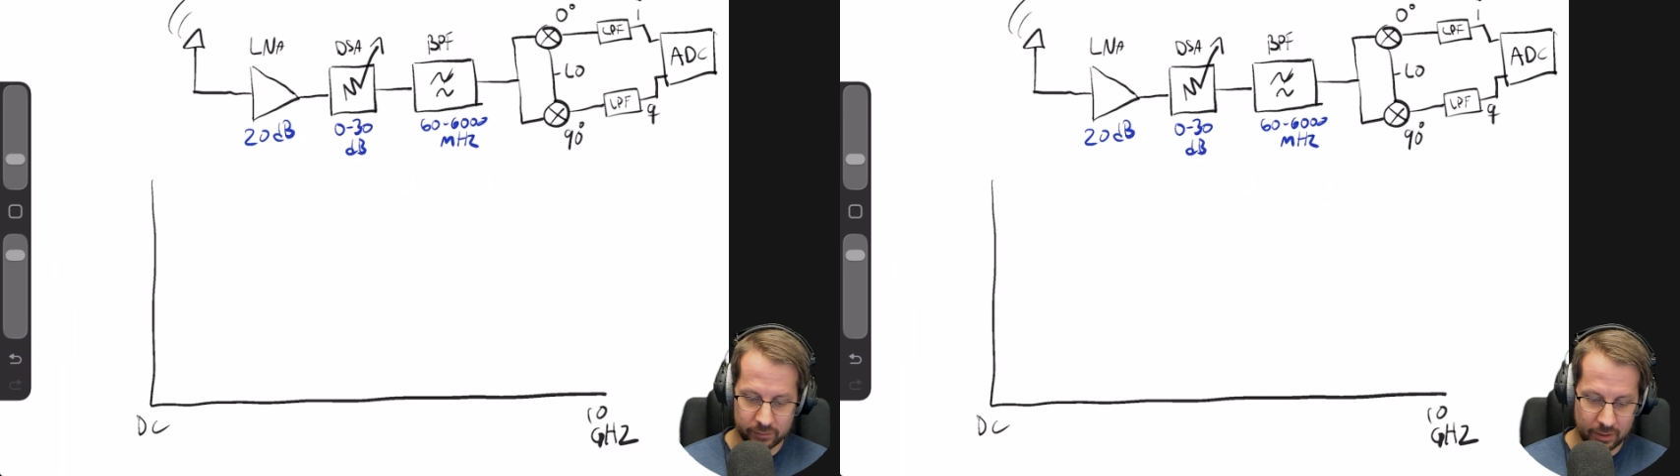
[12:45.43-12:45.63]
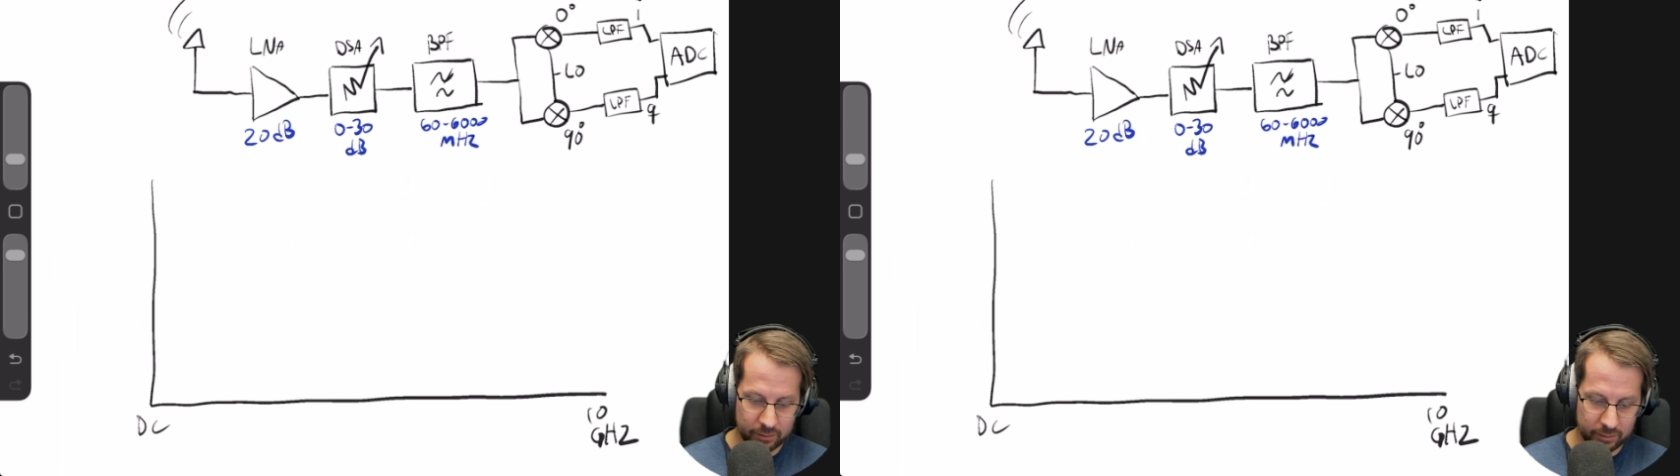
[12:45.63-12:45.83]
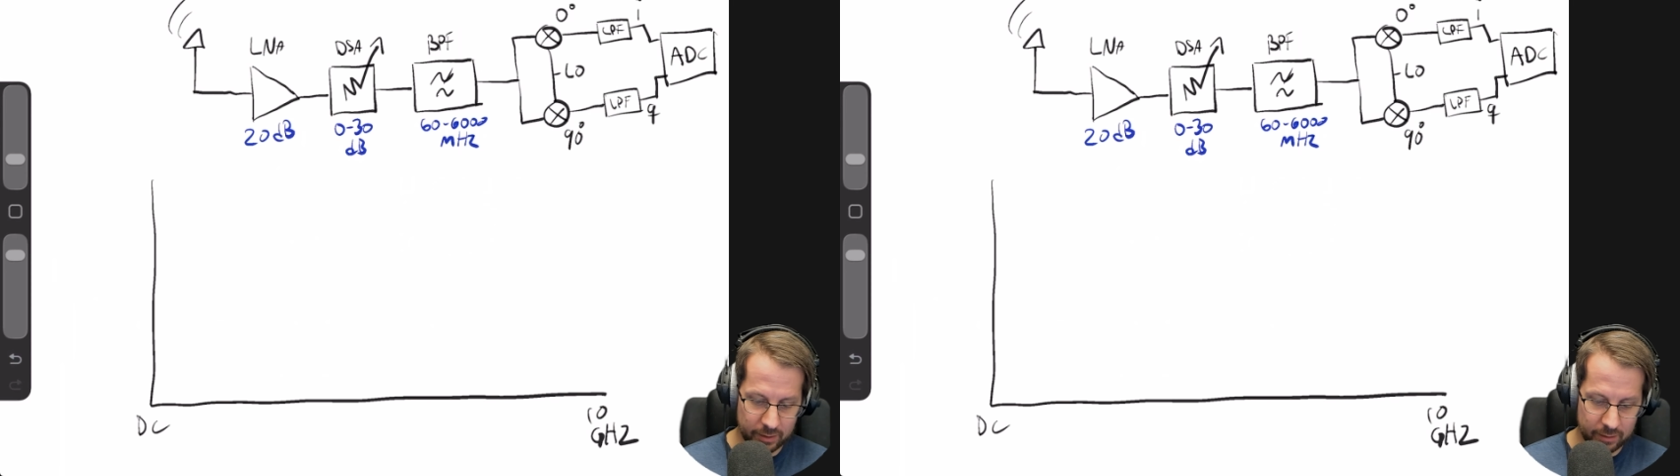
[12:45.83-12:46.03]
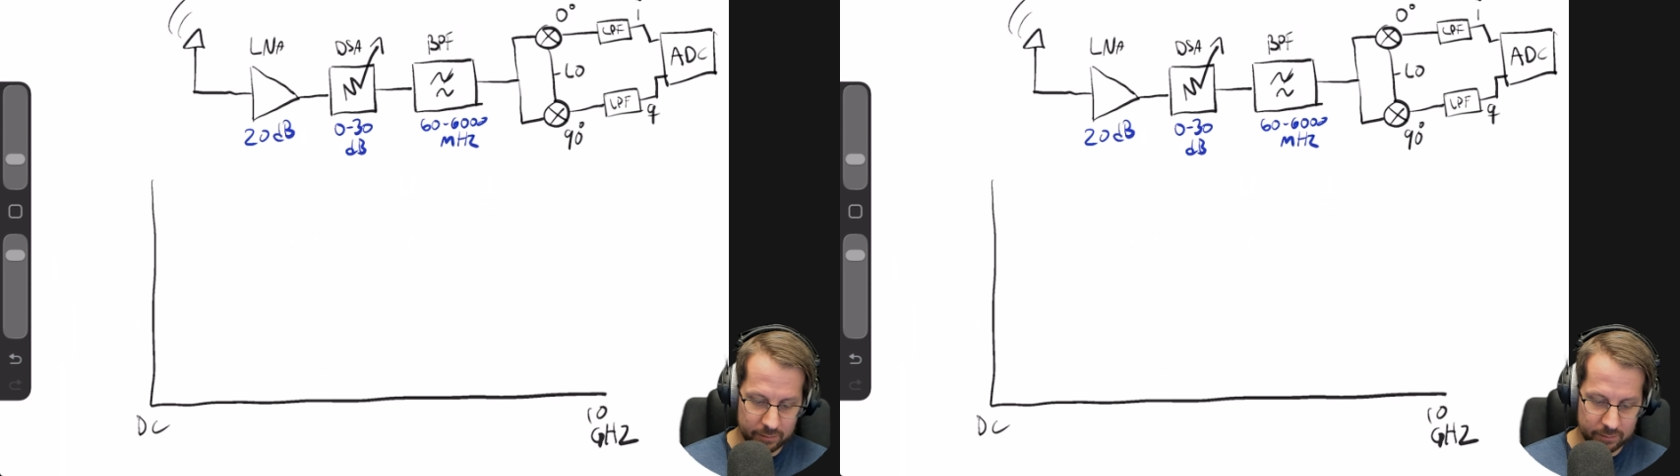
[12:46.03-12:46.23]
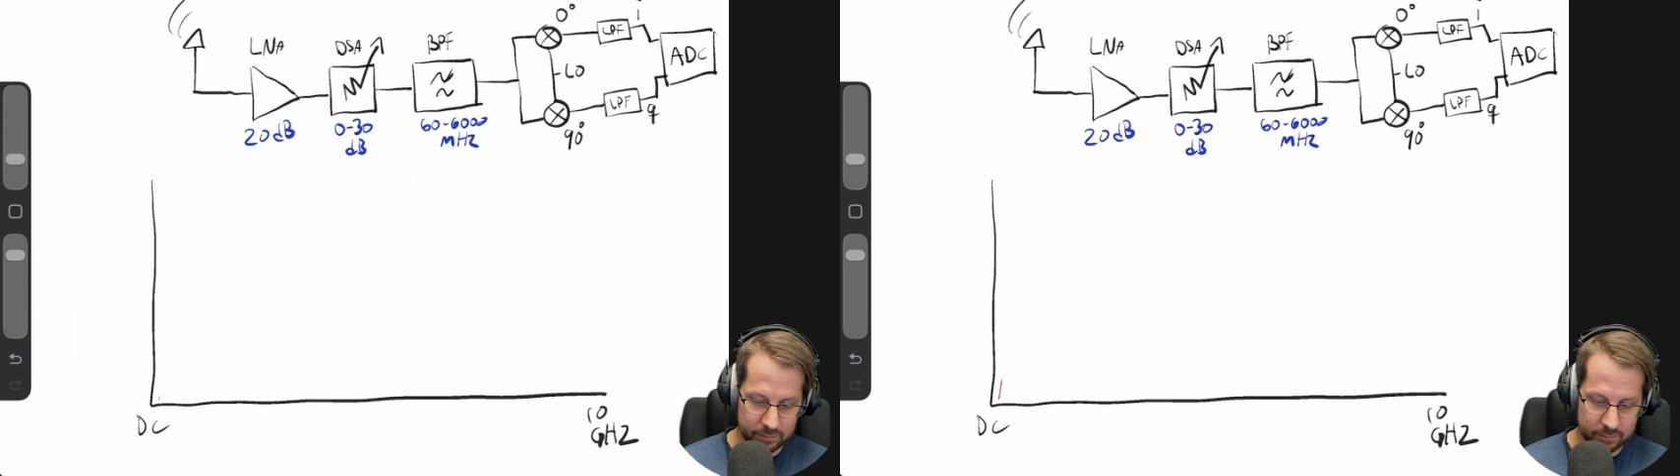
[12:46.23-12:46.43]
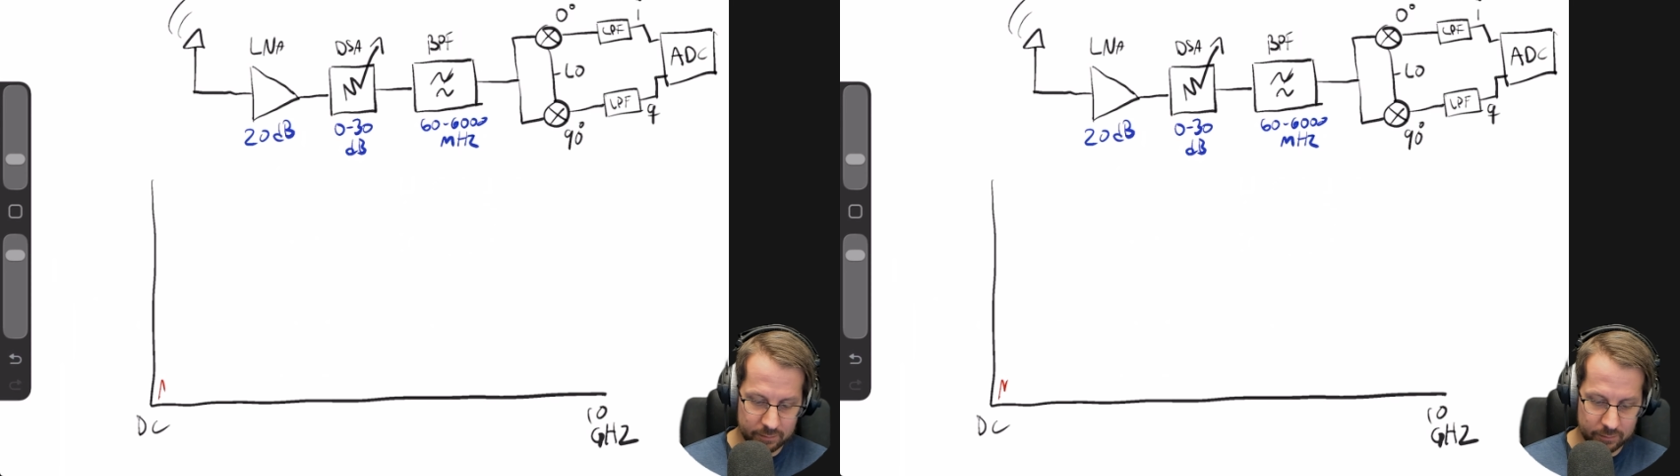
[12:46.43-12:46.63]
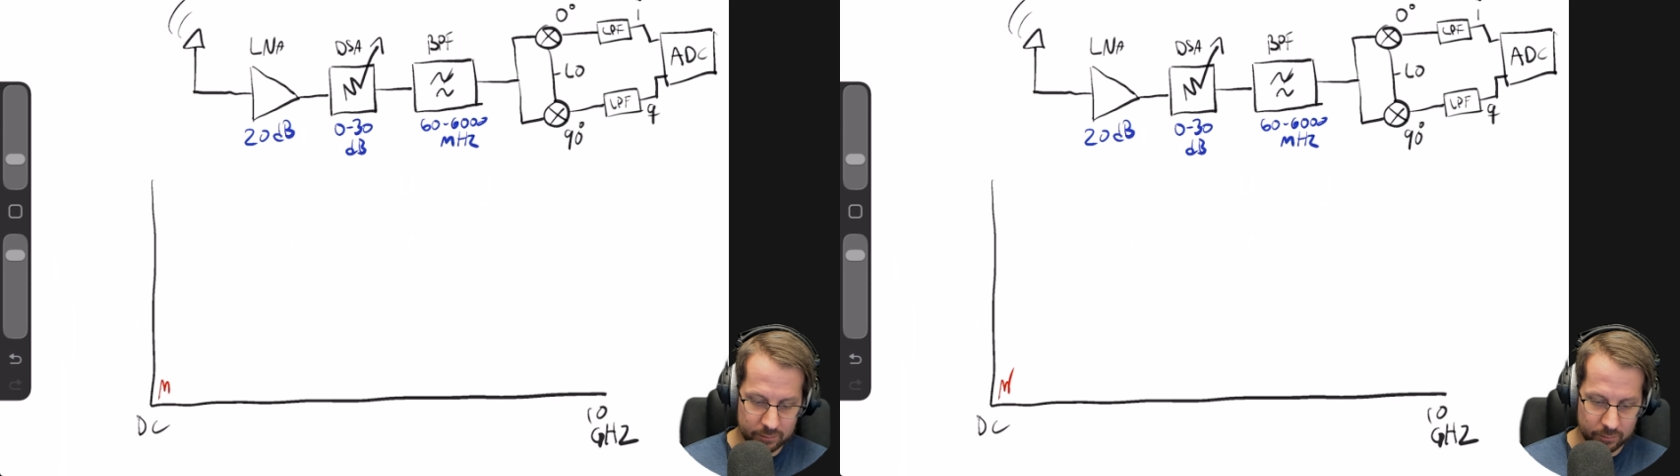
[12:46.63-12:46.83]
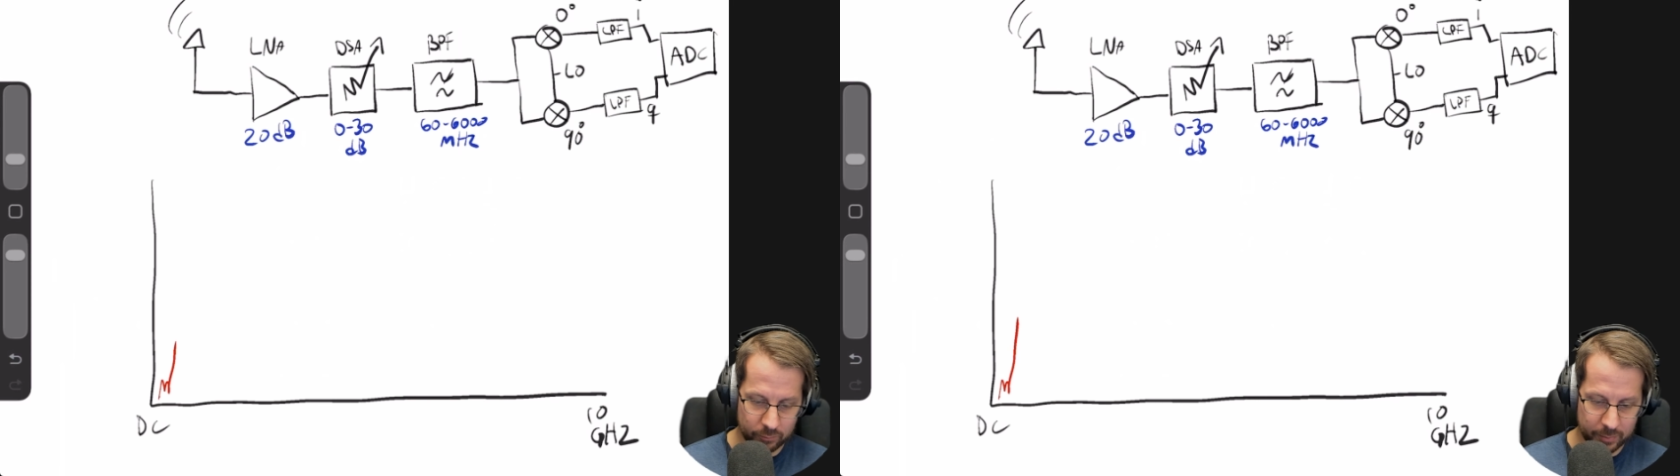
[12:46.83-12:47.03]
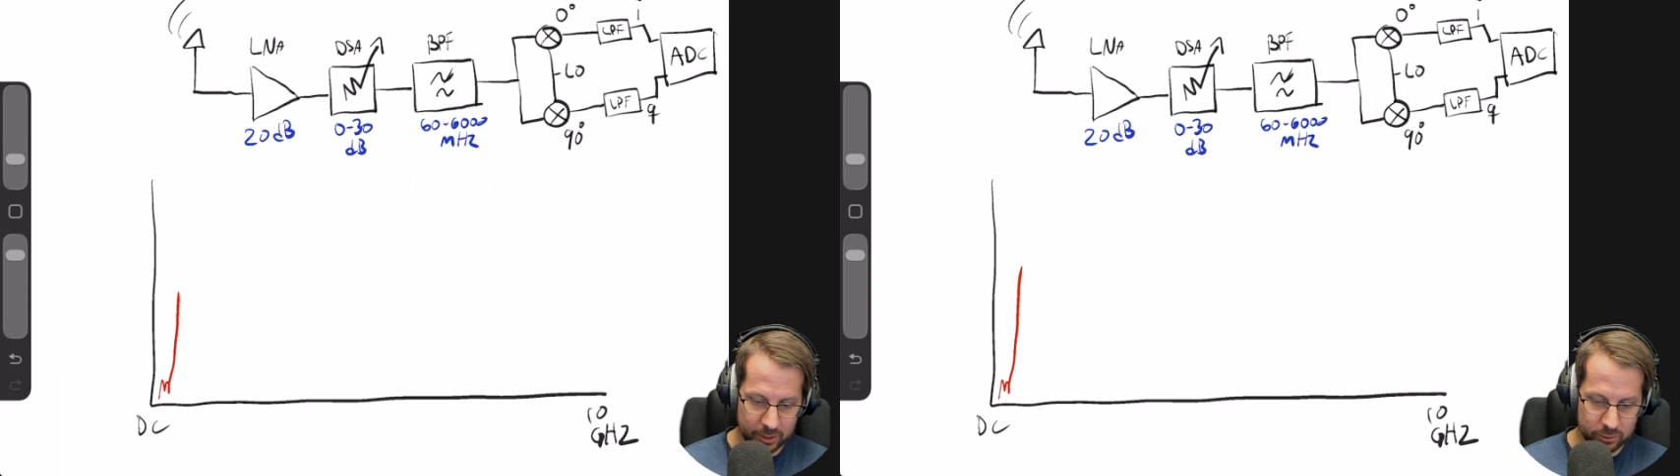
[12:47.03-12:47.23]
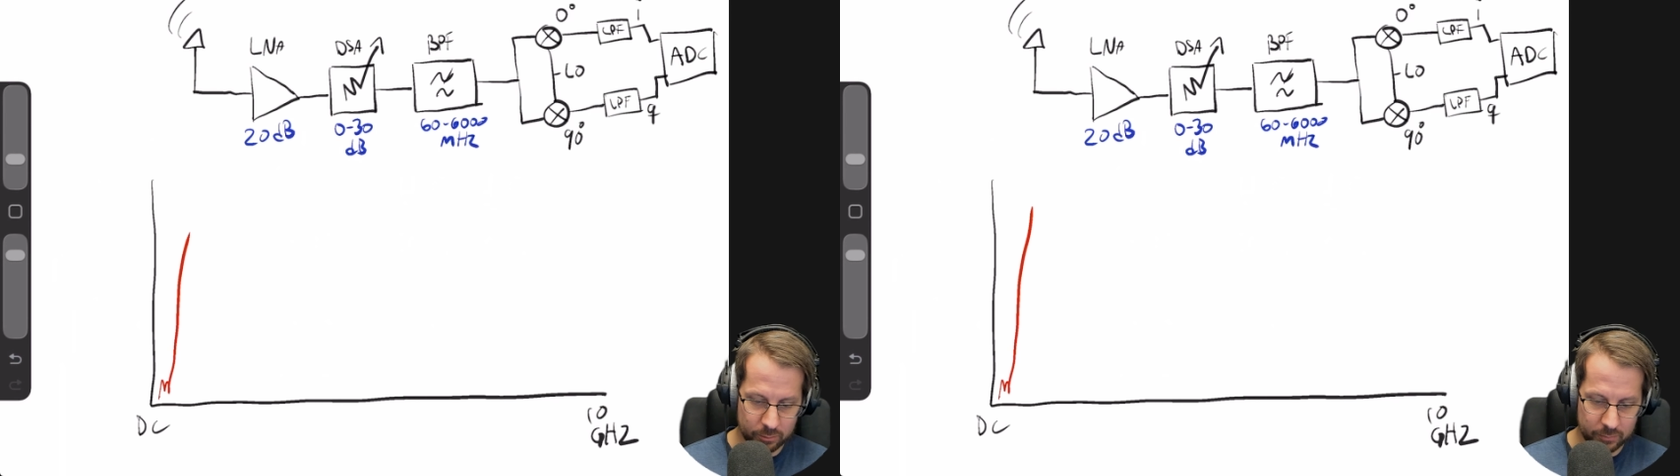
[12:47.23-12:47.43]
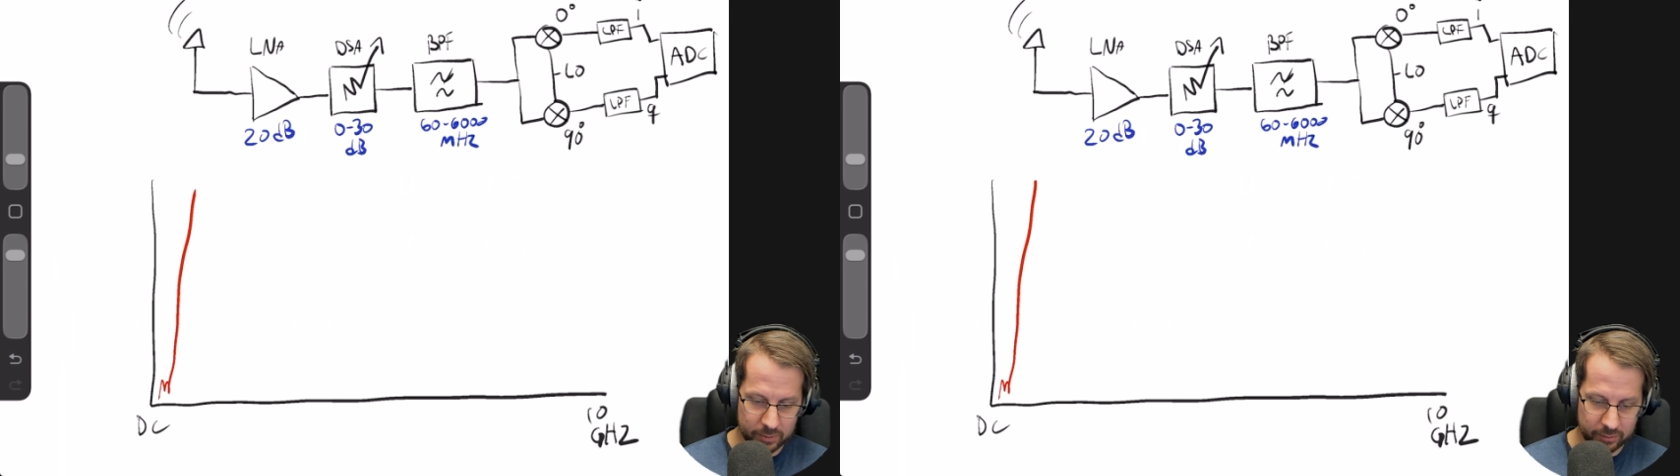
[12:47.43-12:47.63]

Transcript: the signal here. Some spectrum,